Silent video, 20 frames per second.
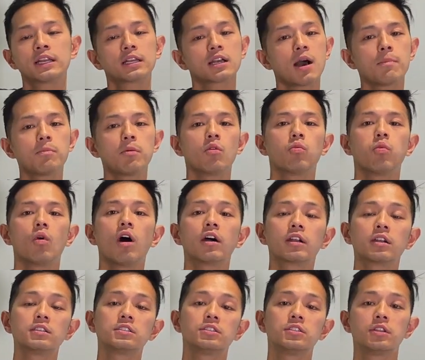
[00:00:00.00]
cup of
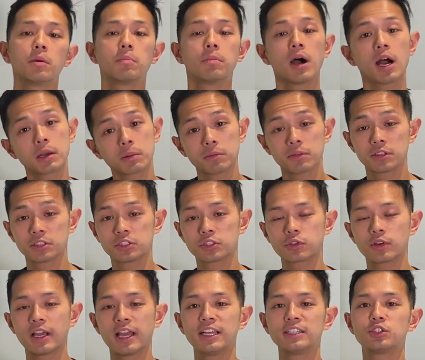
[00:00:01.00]
water to the bottom of the
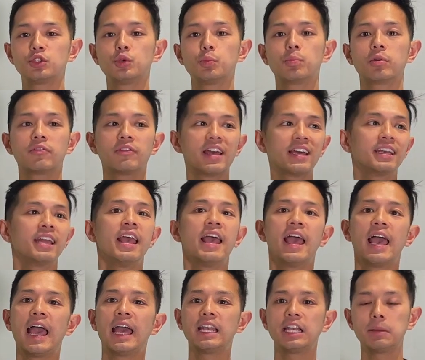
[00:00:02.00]
tray to prevent
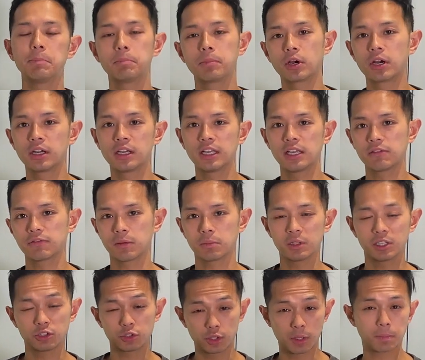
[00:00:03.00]
any burning from
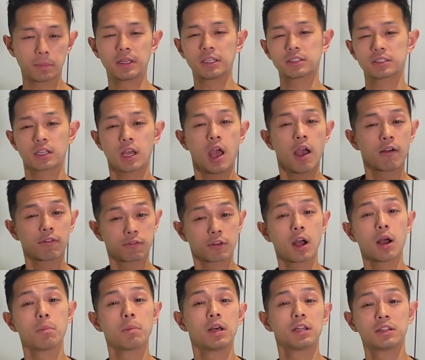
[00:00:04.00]
the drippings
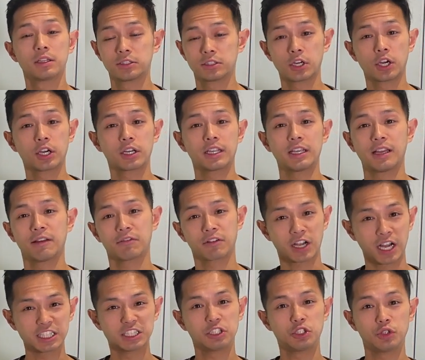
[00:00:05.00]
from the turkey. I
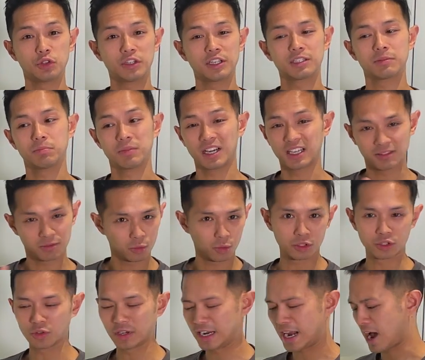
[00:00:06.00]
forgot to do this, but we'll
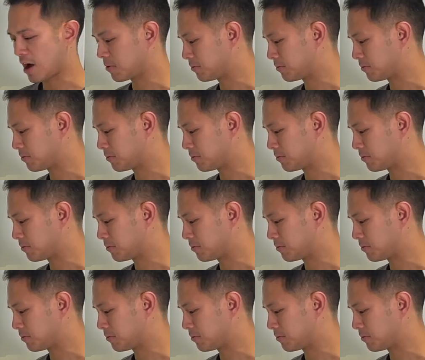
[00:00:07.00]
do it now.